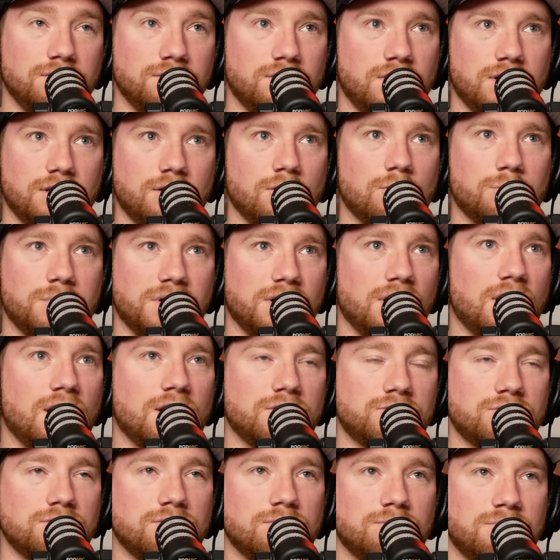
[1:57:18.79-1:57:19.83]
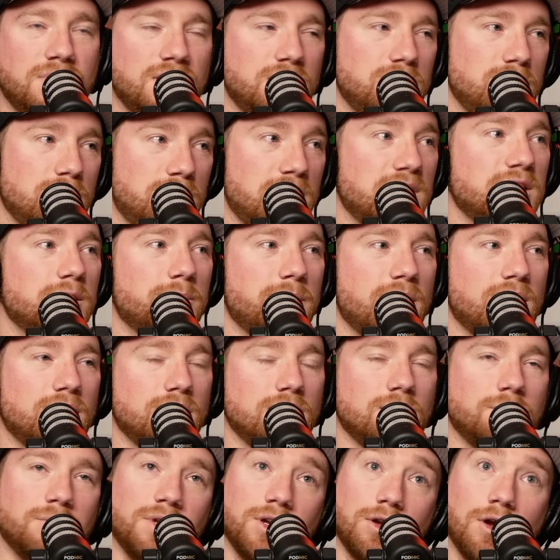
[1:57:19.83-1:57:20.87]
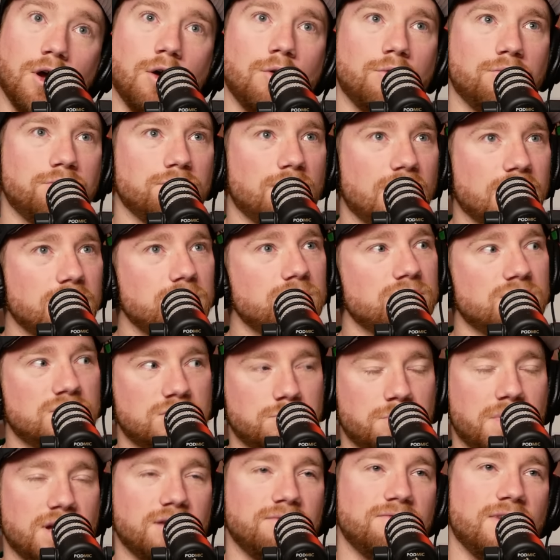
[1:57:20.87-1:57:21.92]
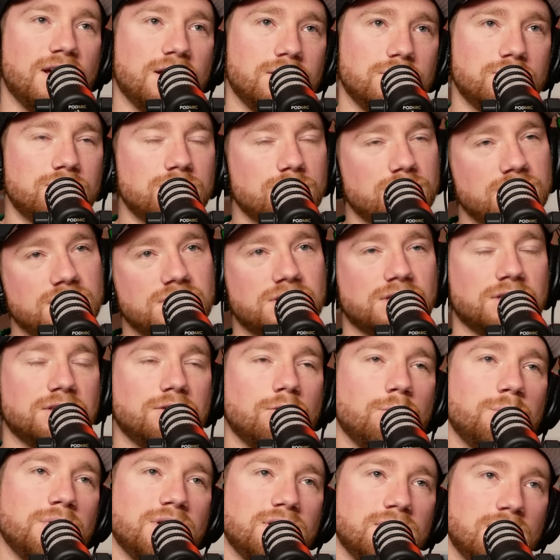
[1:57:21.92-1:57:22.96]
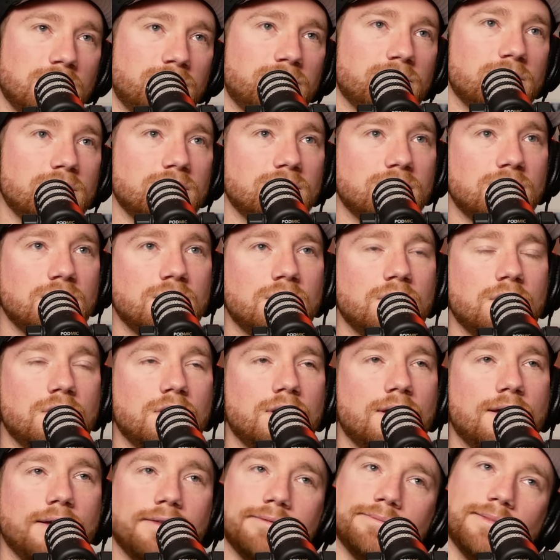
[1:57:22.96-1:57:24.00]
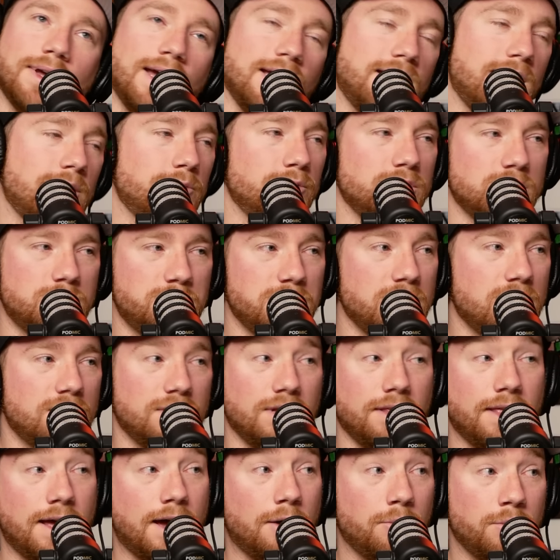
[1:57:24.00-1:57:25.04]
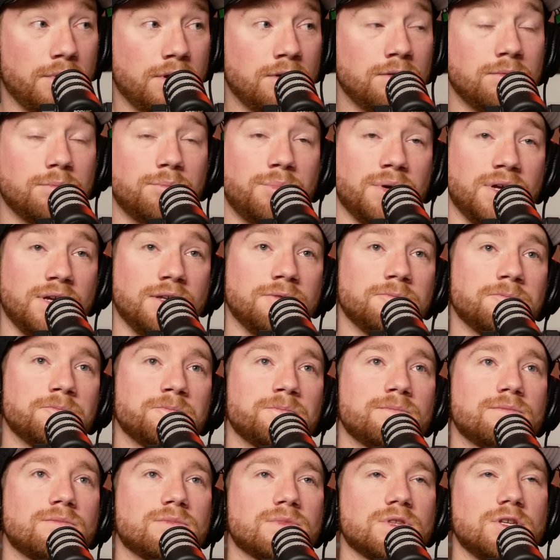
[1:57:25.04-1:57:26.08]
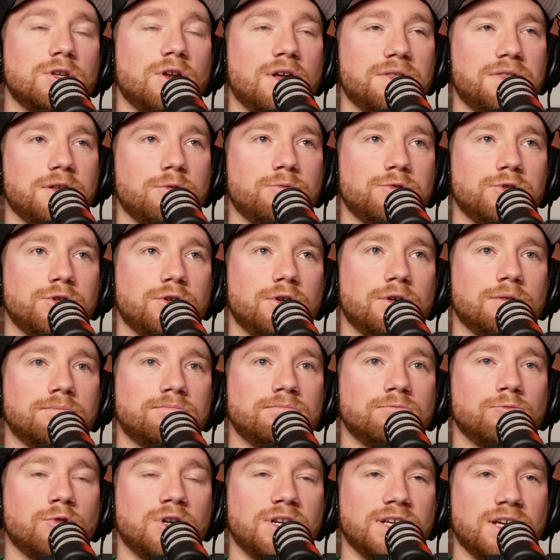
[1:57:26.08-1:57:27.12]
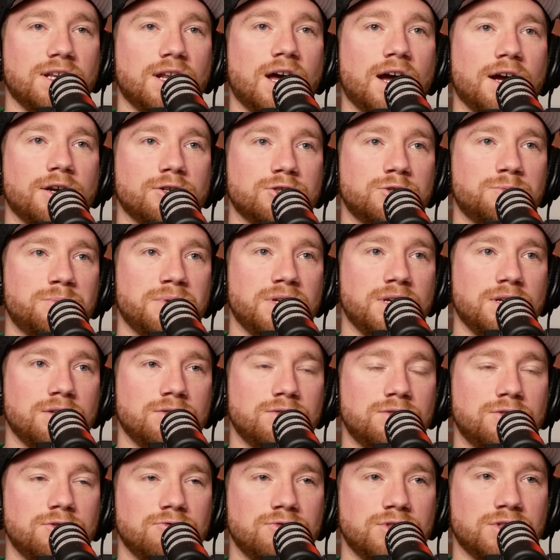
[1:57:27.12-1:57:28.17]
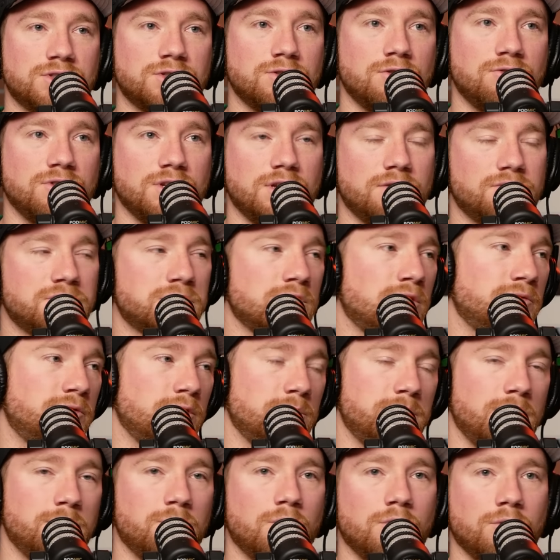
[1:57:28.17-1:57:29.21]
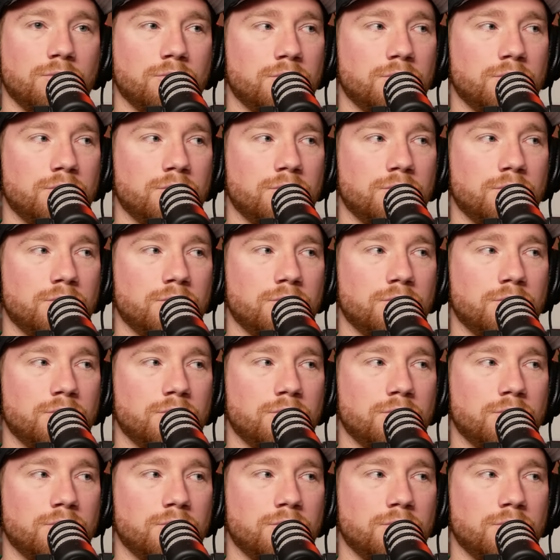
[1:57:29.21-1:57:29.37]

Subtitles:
You're like, oh, my gosh, making you think about it. I'm like, oh, I can use this to my advantage. So it is a little bit different. I can't really speak on it that well, but I think when you're running at higher speeds, you just know to give yourself a little bit more room.